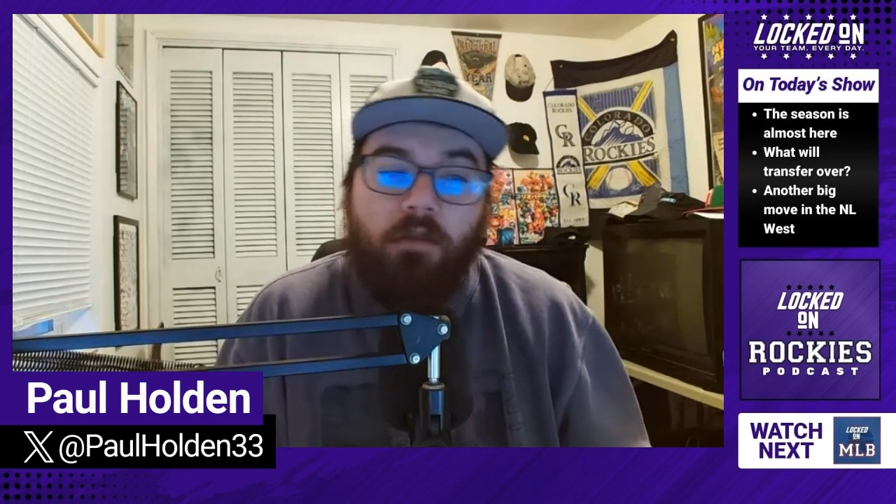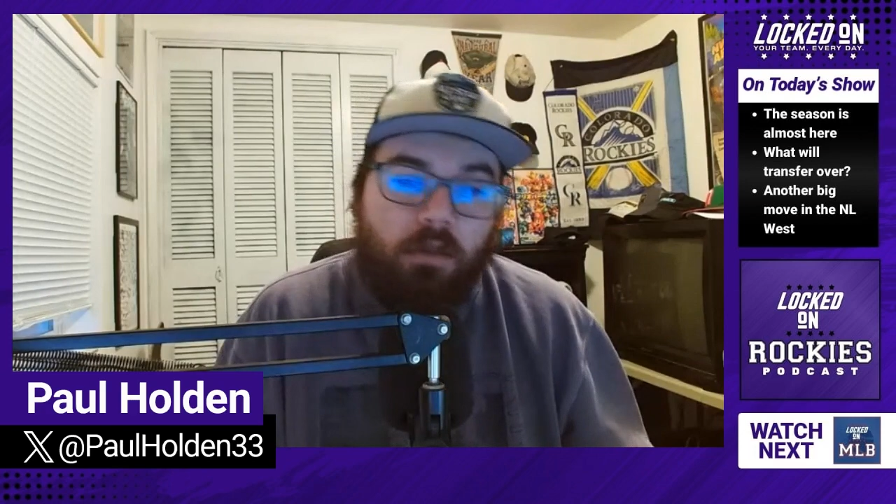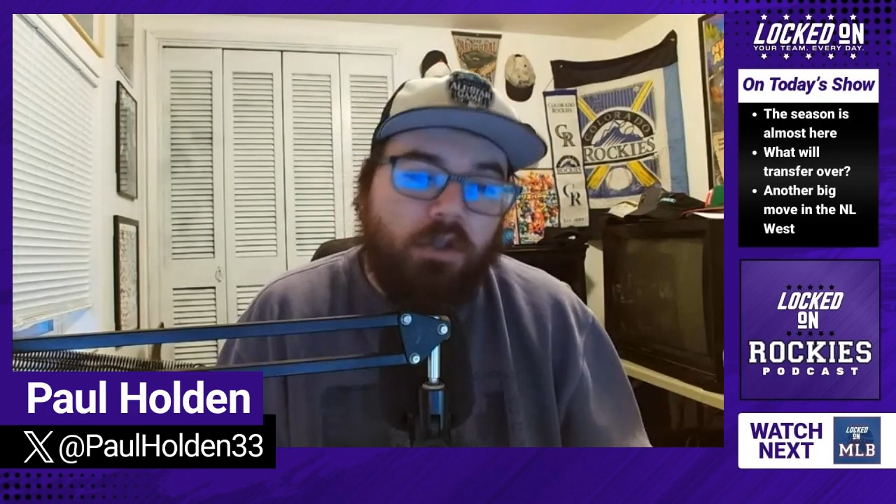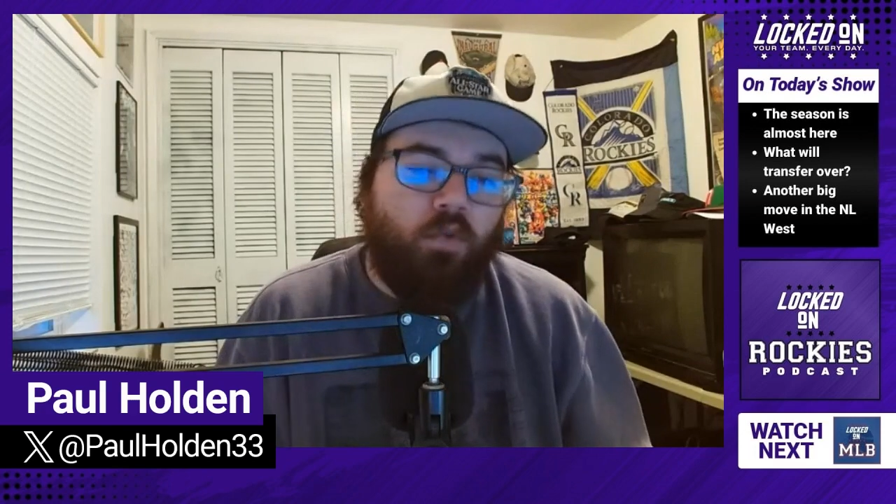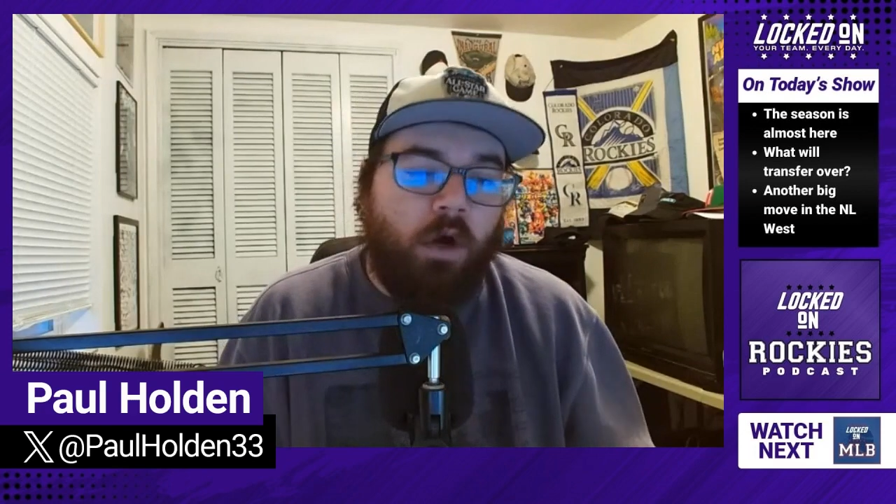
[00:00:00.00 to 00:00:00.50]

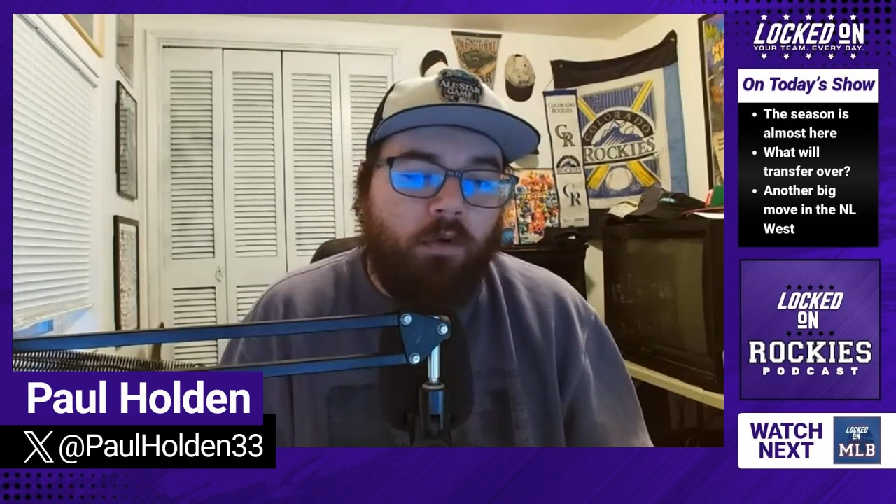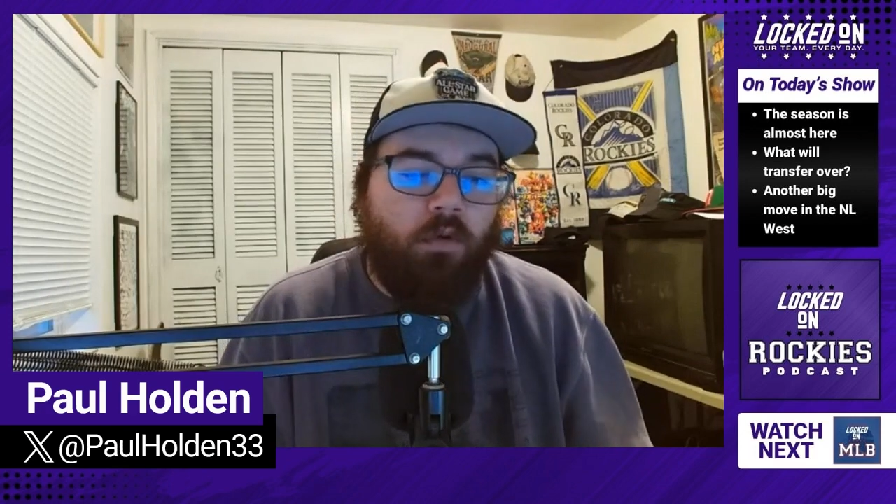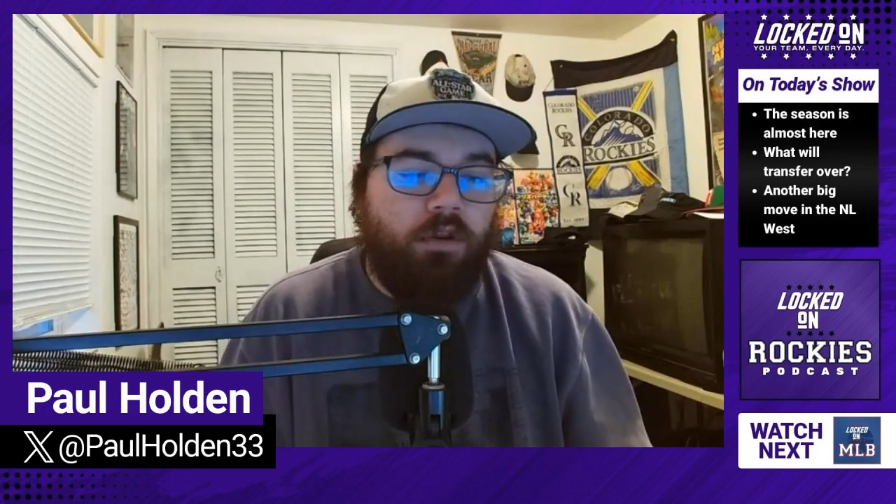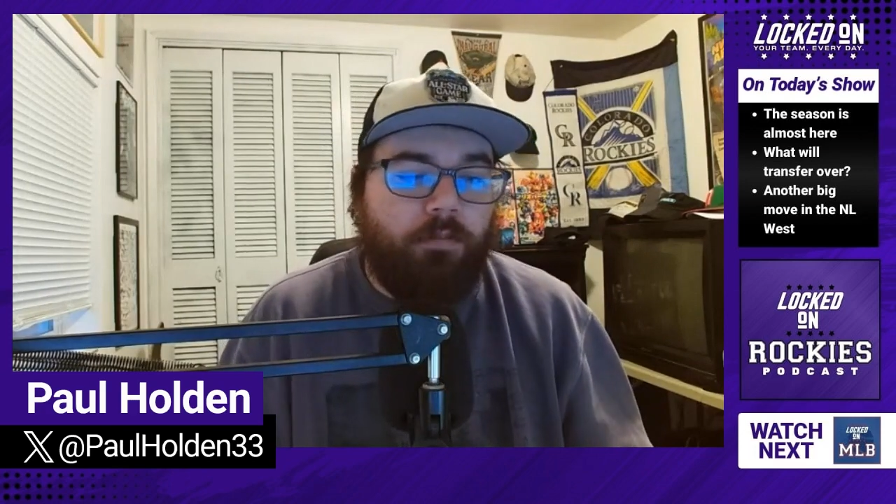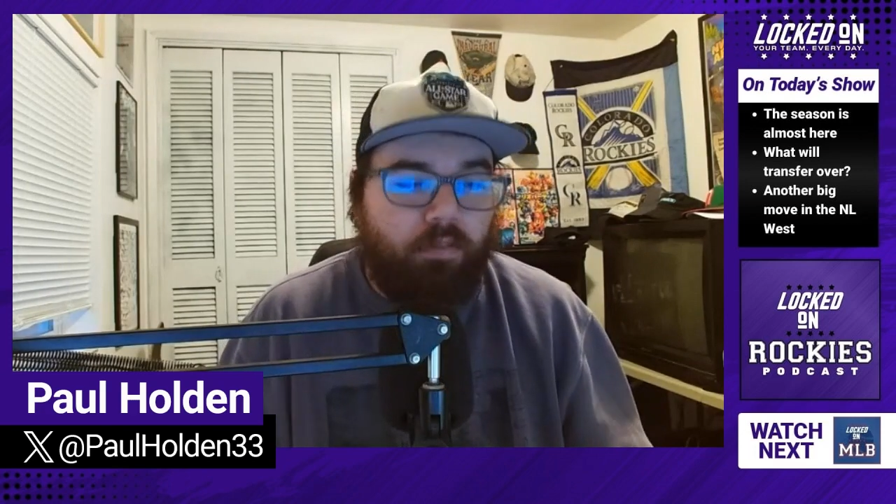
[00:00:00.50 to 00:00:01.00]
This one,
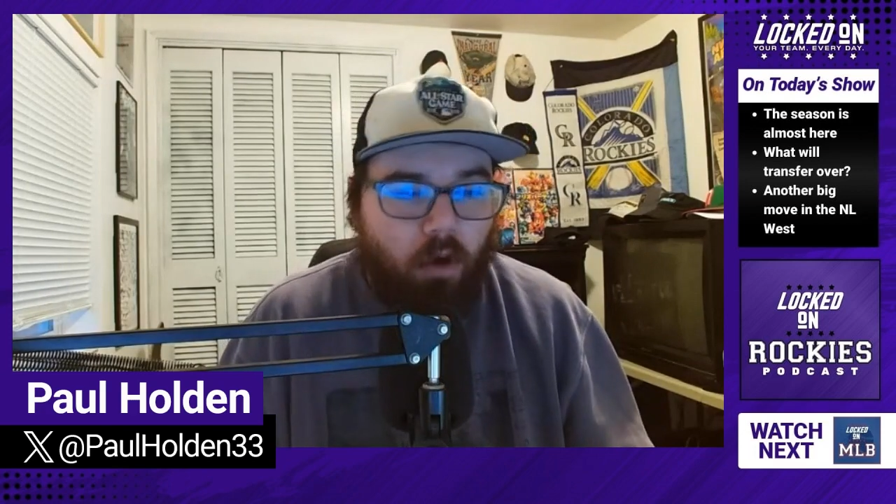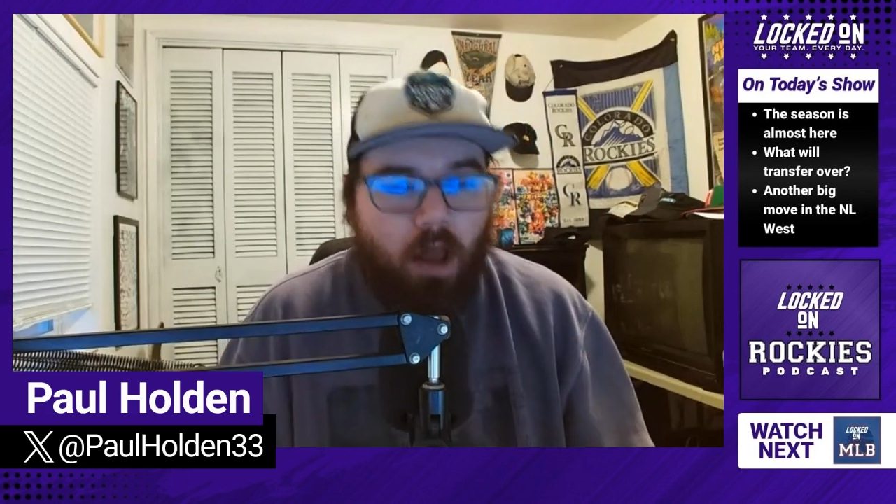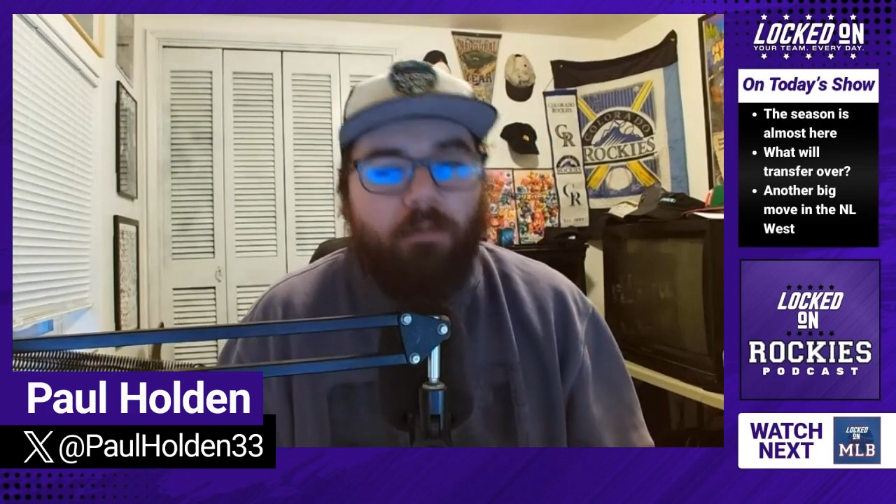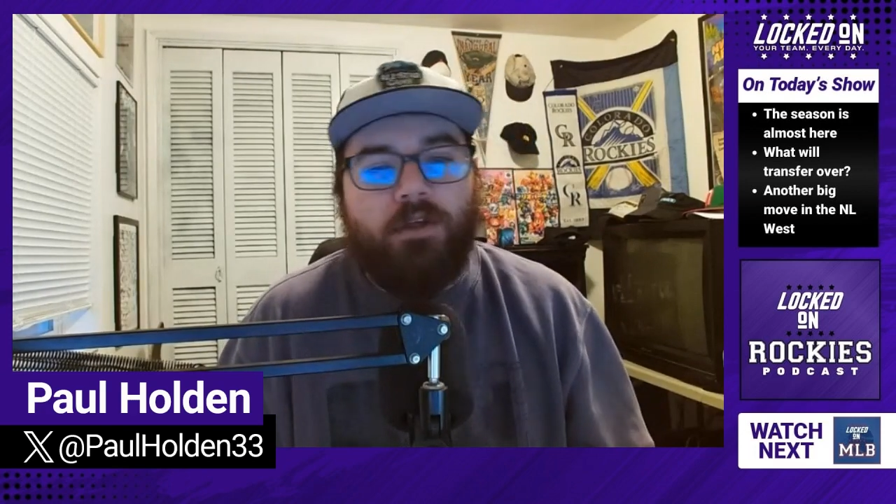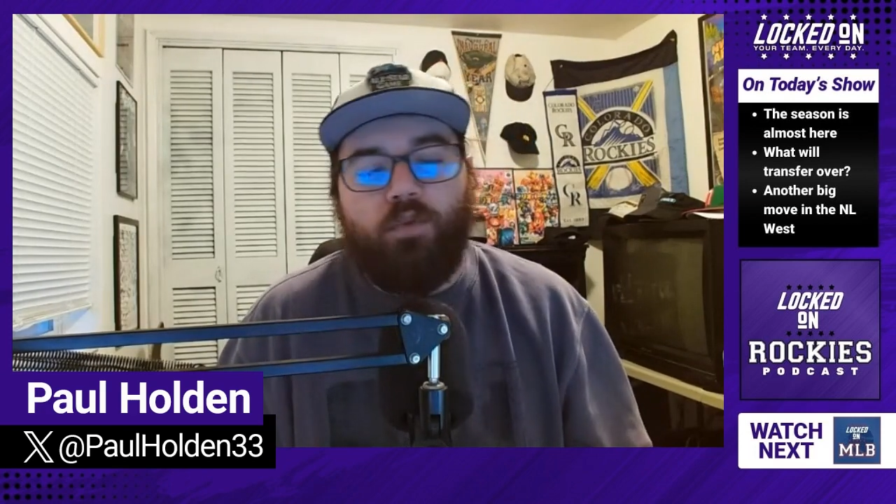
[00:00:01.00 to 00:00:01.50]
with the
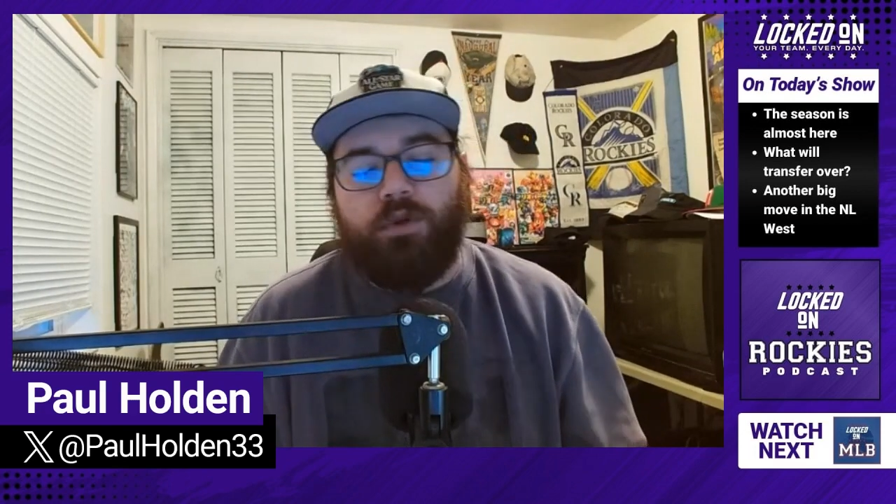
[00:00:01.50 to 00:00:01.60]
promise,